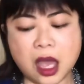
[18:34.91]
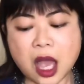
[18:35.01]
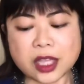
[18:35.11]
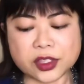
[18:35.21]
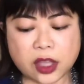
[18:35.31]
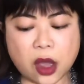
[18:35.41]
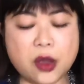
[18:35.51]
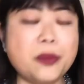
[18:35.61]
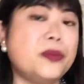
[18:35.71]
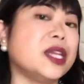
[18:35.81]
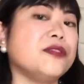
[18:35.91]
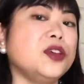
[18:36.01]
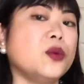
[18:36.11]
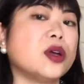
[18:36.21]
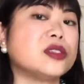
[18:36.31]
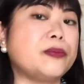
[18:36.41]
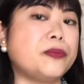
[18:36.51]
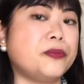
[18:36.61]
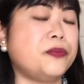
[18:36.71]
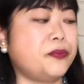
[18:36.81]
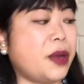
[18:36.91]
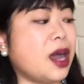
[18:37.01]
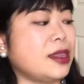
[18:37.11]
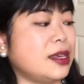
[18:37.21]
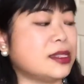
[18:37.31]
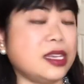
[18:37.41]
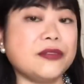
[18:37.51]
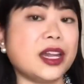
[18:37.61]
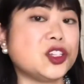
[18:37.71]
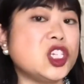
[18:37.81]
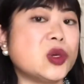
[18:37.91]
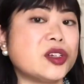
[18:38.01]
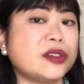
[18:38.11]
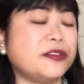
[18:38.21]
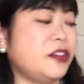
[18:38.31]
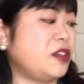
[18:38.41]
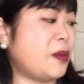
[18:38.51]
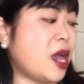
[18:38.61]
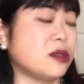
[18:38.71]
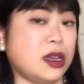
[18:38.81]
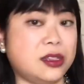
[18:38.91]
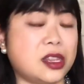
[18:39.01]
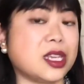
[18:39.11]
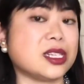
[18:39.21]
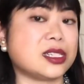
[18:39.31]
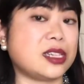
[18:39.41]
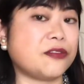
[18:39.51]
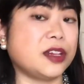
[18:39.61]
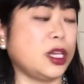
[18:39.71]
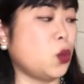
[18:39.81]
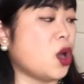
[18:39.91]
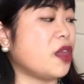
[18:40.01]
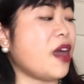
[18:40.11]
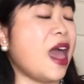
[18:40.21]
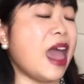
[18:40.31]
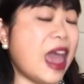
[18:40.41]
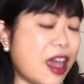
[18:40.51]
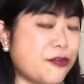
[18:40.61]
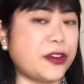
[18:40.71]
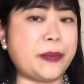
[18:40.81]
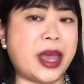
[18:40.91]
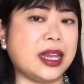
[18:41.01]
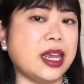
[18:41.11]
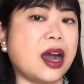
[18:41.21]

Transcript: So, but if you were to buy this, even at £250, I think it's definitely worth every penny.